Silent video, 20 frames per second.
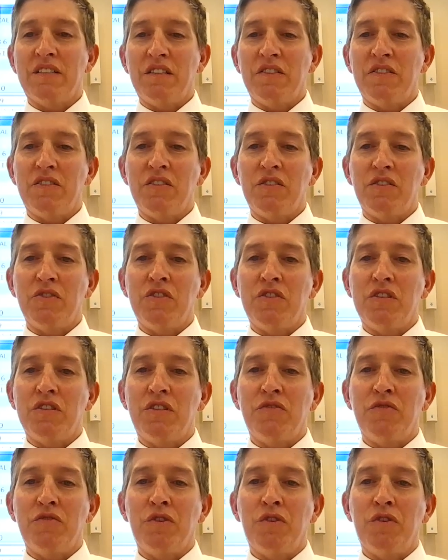And so she's
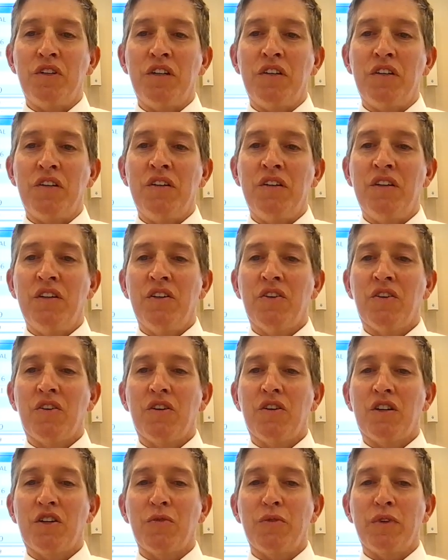devoted
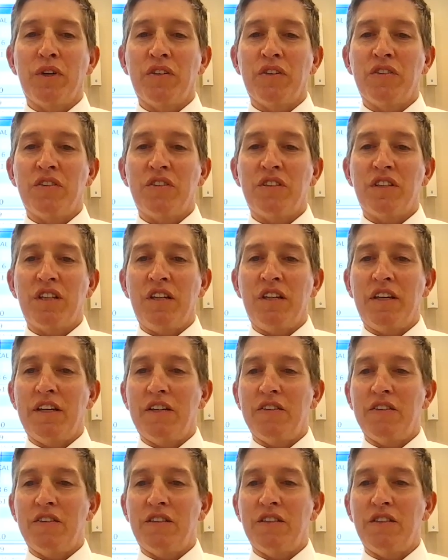her career to studying
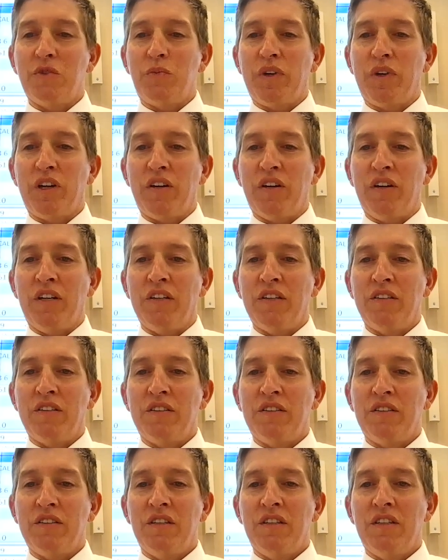health
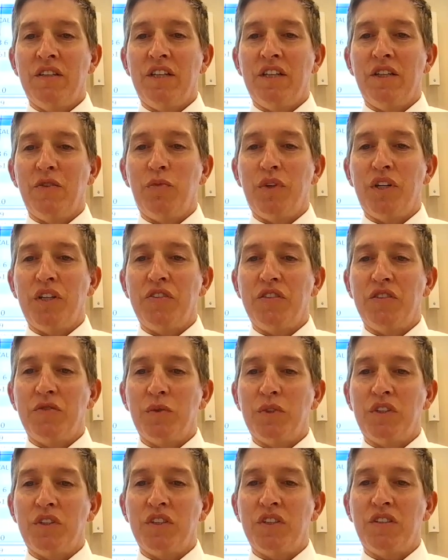disparities in patients
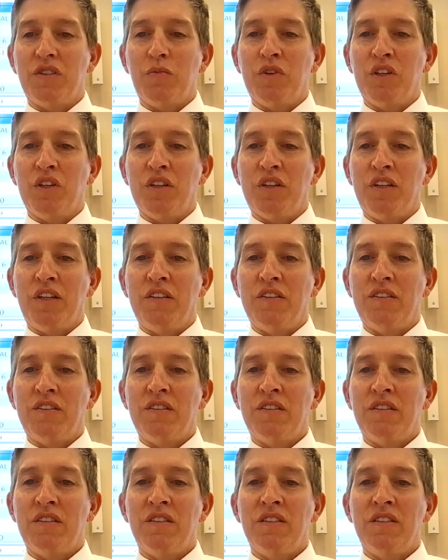with disabilities.